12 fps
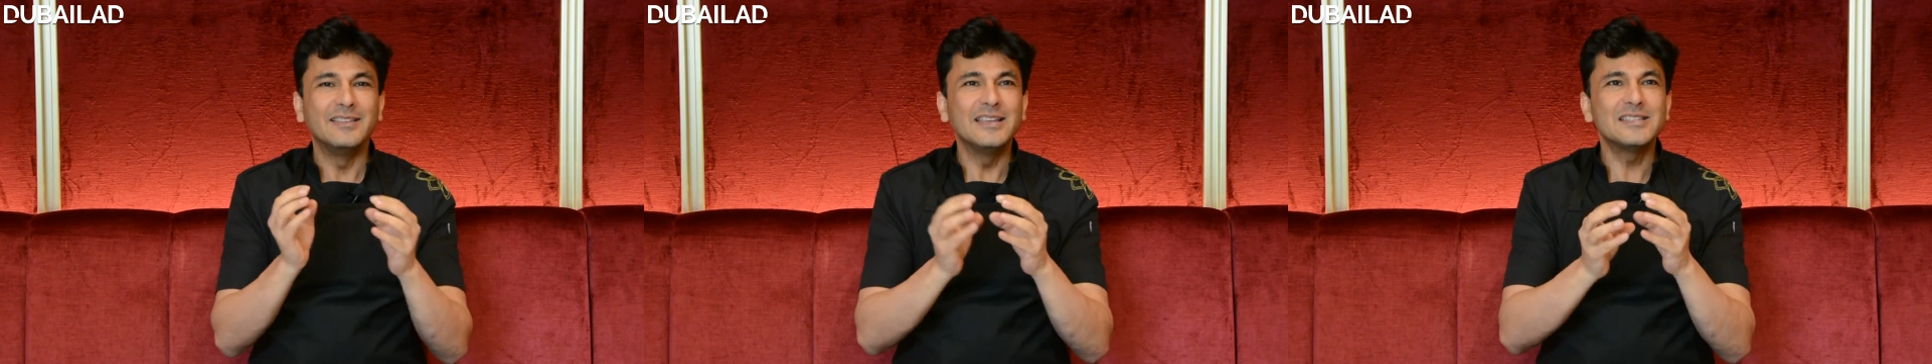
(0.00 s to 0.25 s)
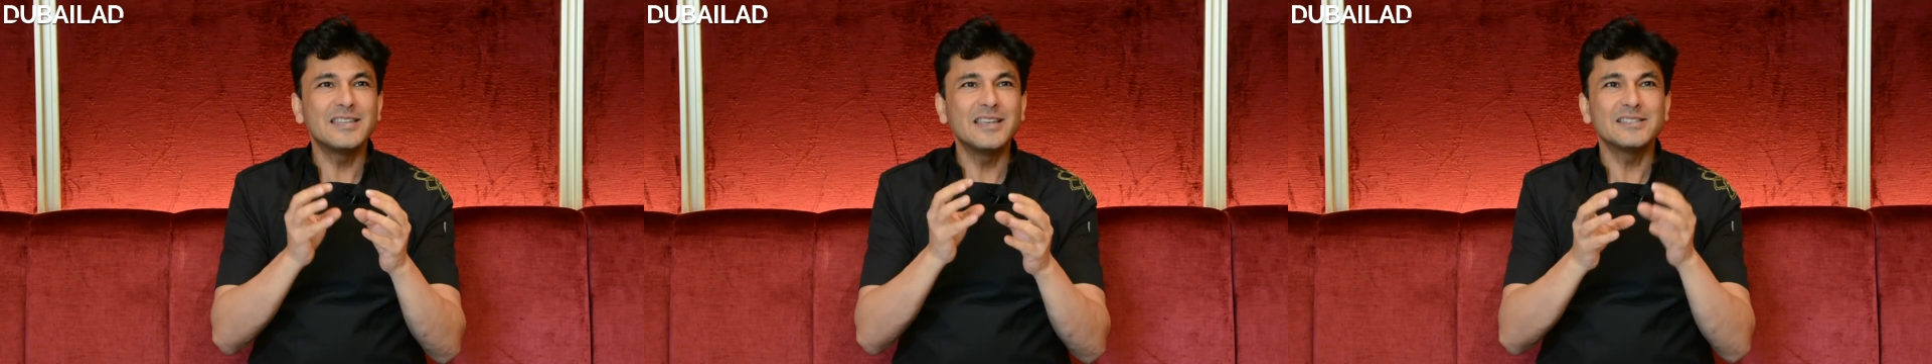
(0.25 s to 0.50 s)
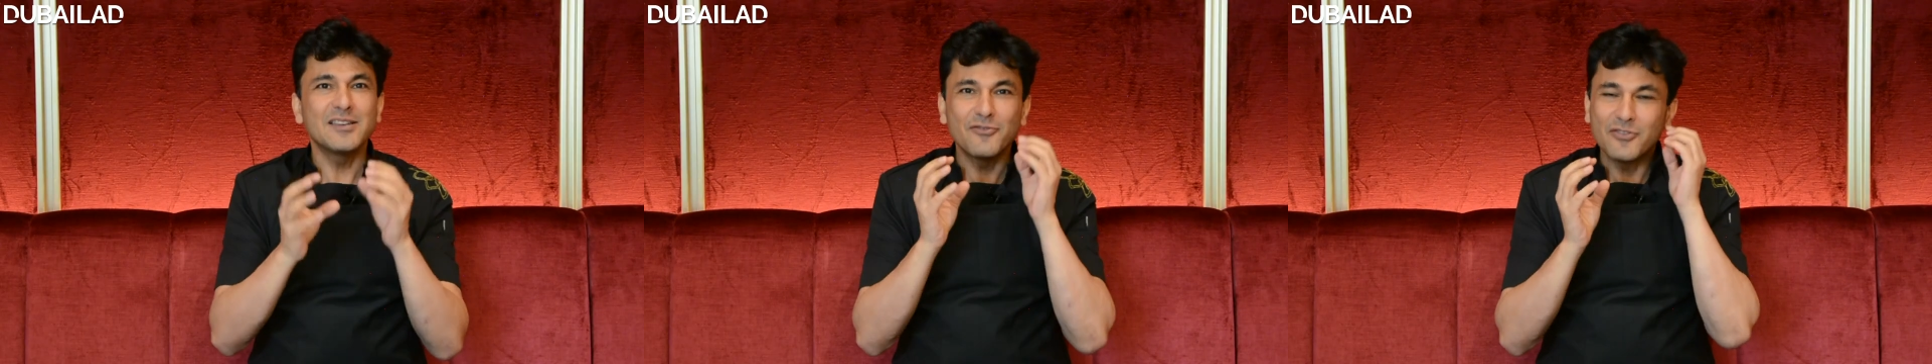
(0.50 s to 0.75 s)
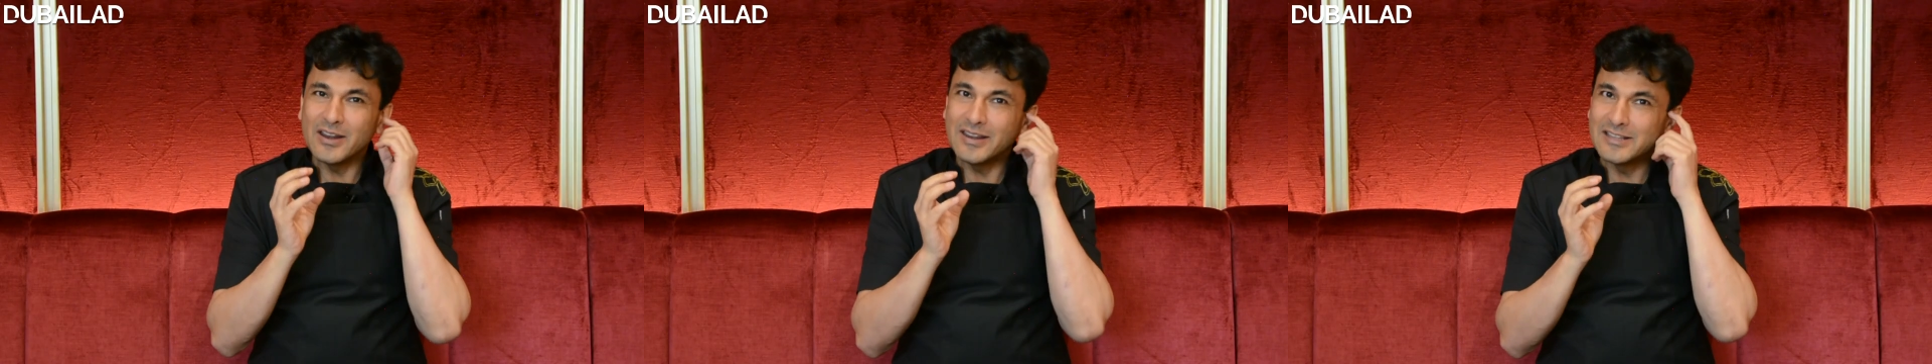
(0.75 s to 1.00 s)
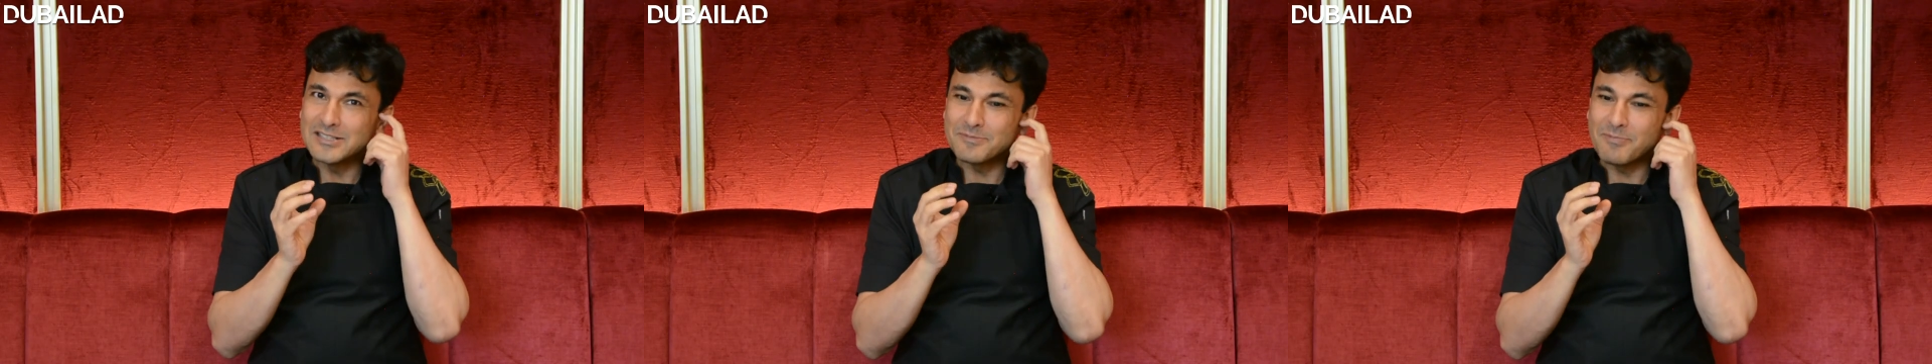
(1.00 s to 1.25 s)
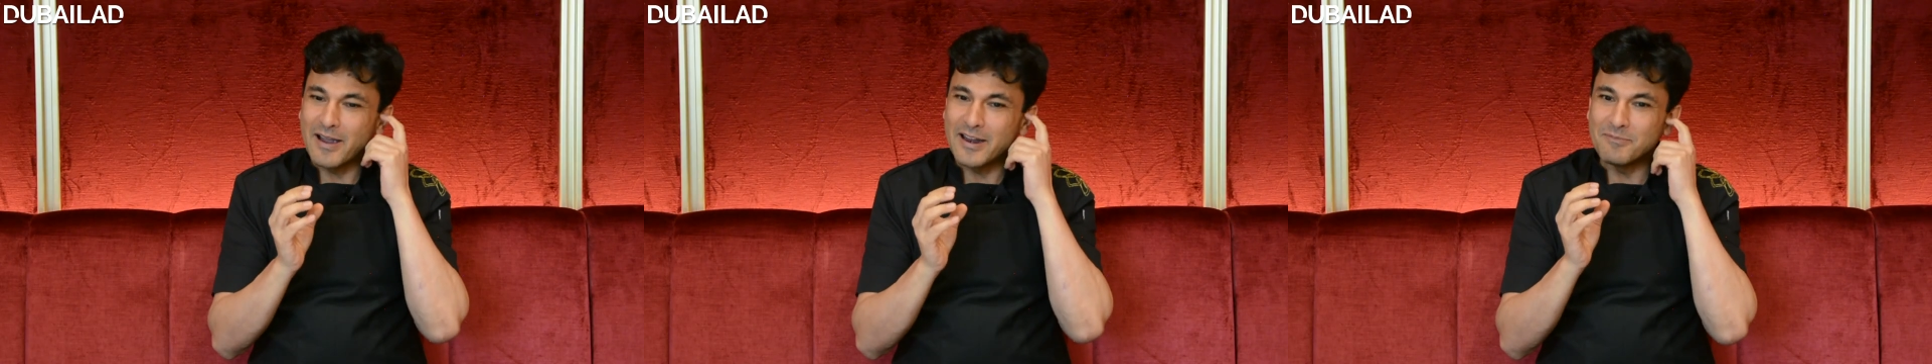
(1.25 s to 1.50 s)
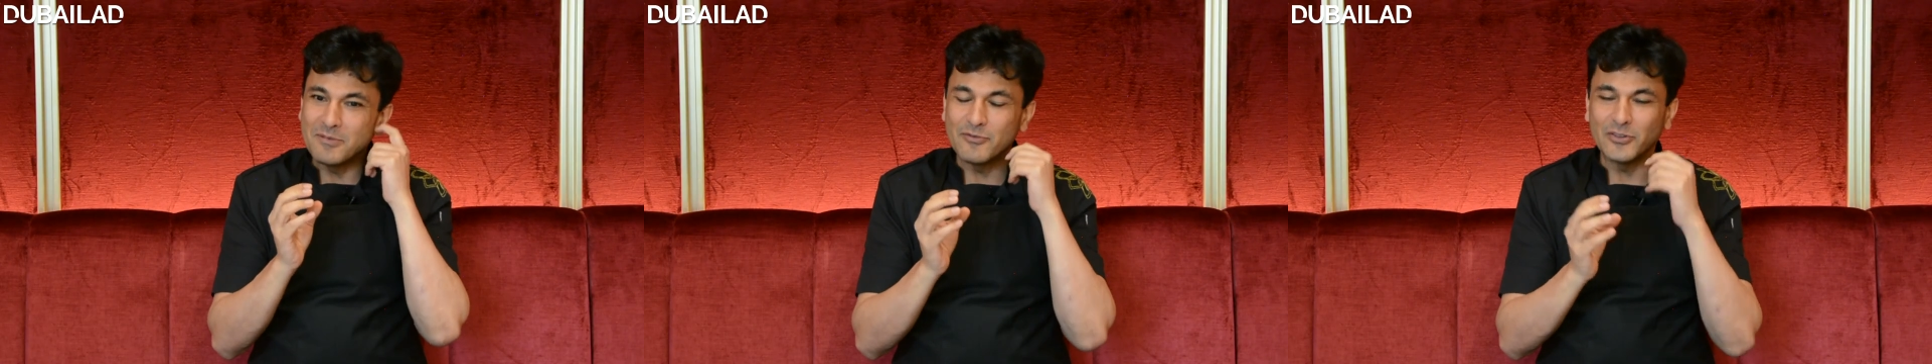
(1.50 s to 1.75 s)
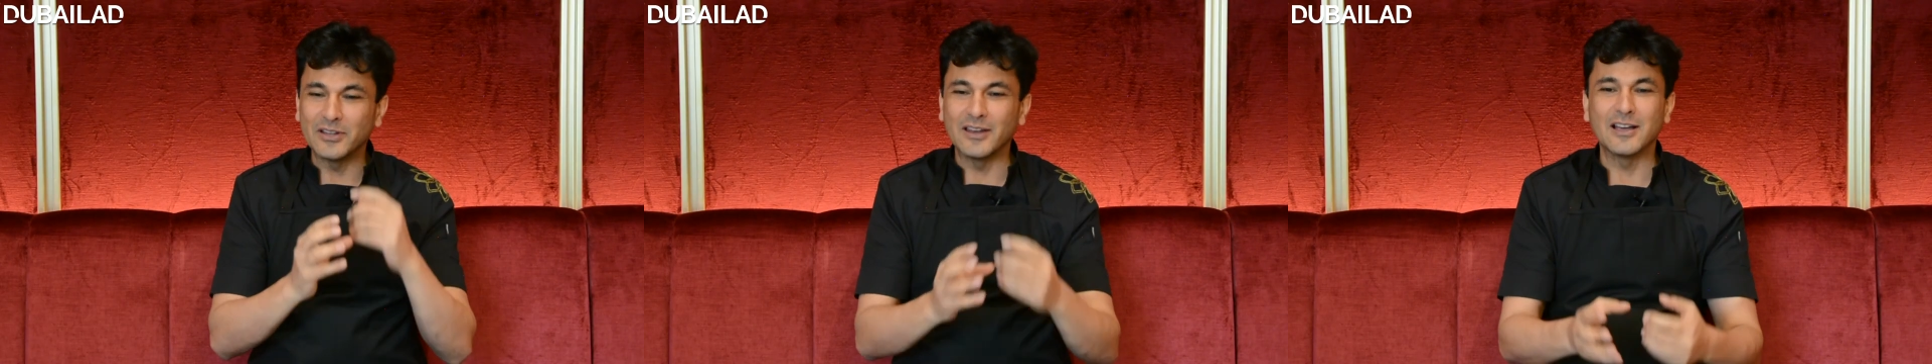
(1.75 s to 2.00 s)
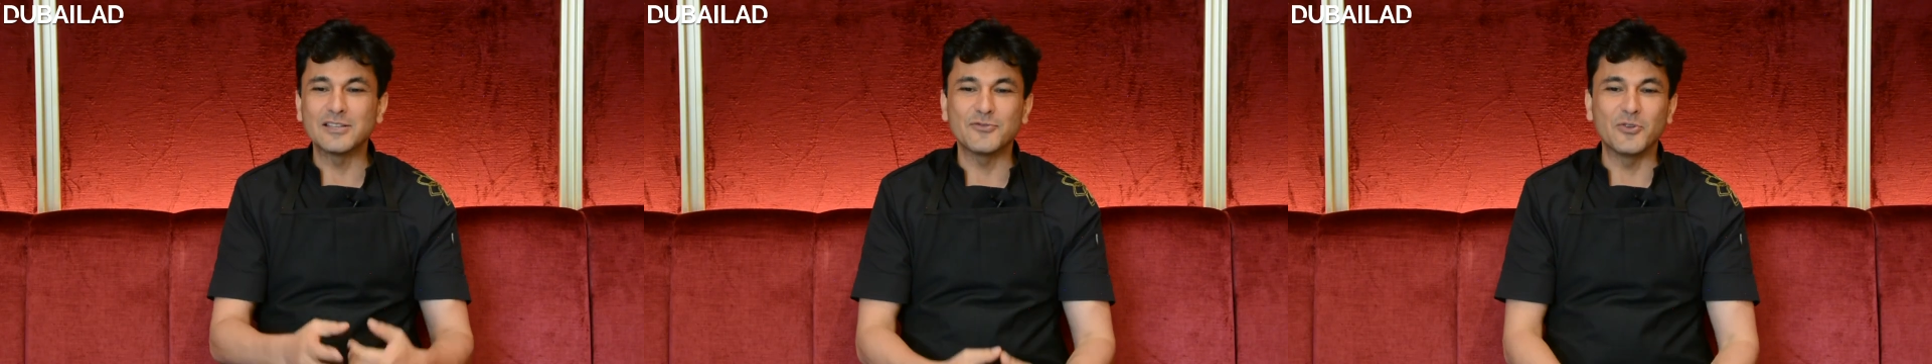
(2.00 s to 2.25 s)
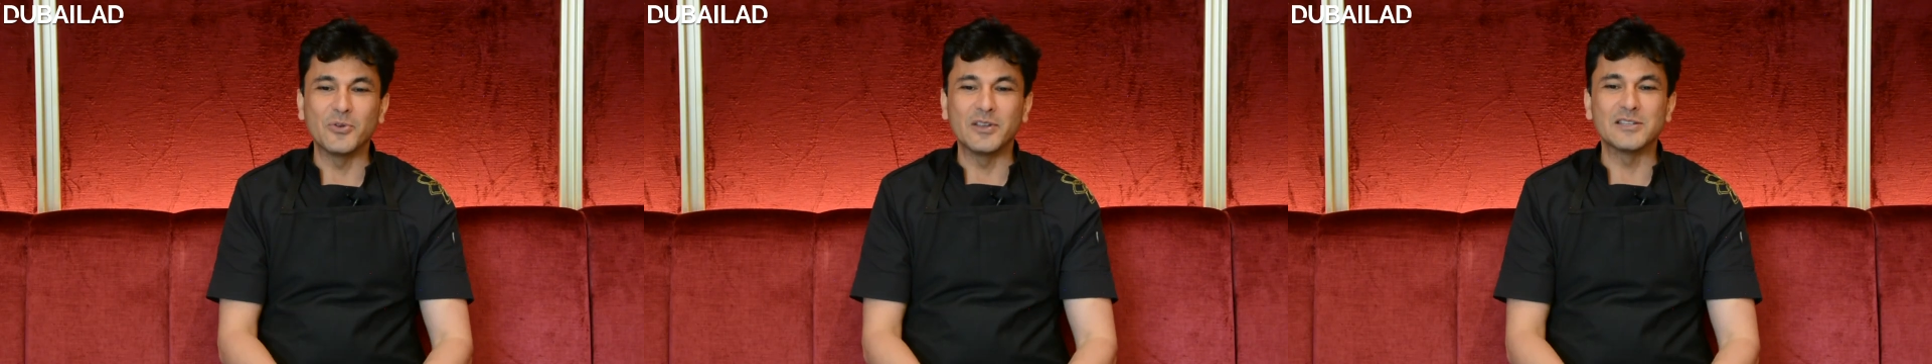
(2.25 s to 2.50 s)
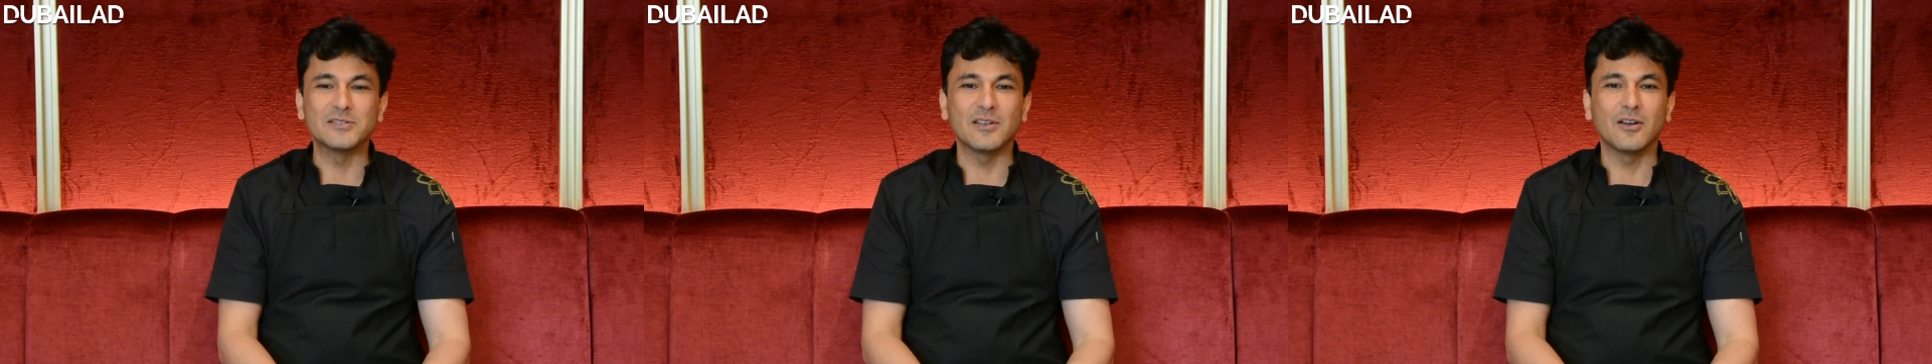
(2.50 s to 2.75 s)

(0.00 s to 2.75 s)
these things have really inspired me for the last few years